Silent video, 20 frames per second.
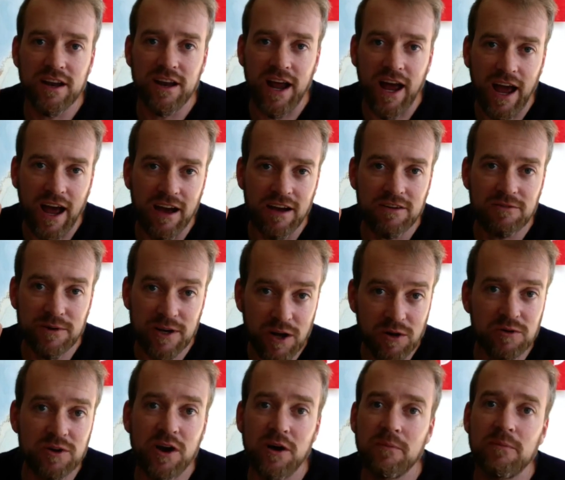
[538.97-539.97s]

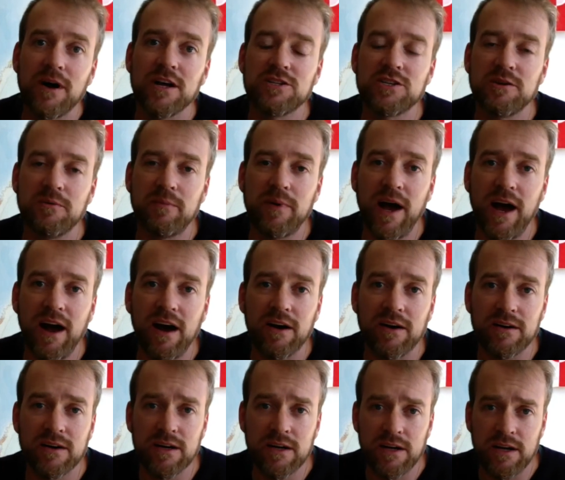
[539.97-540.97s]
know much
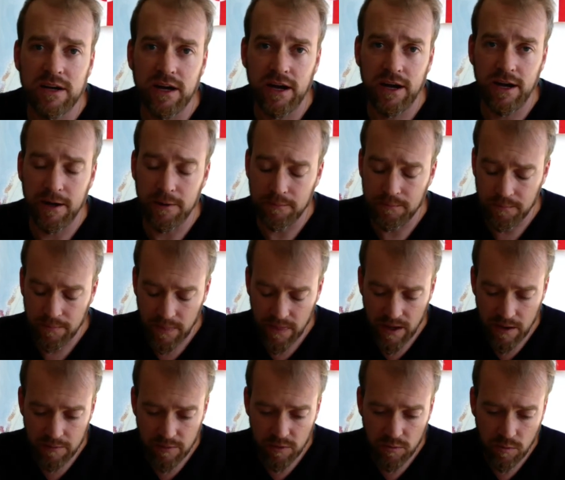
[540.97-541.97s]
about.
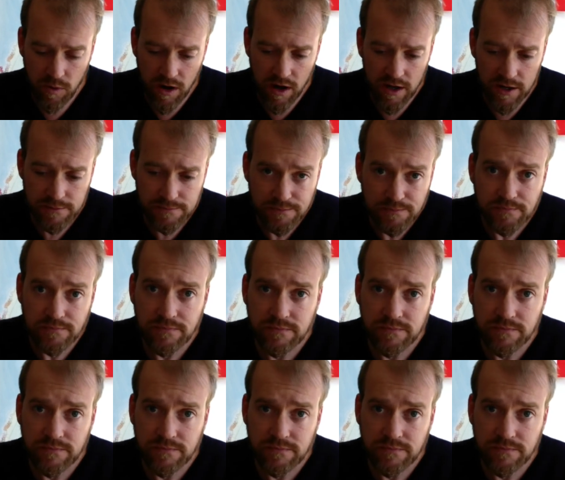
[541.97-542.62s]
Number one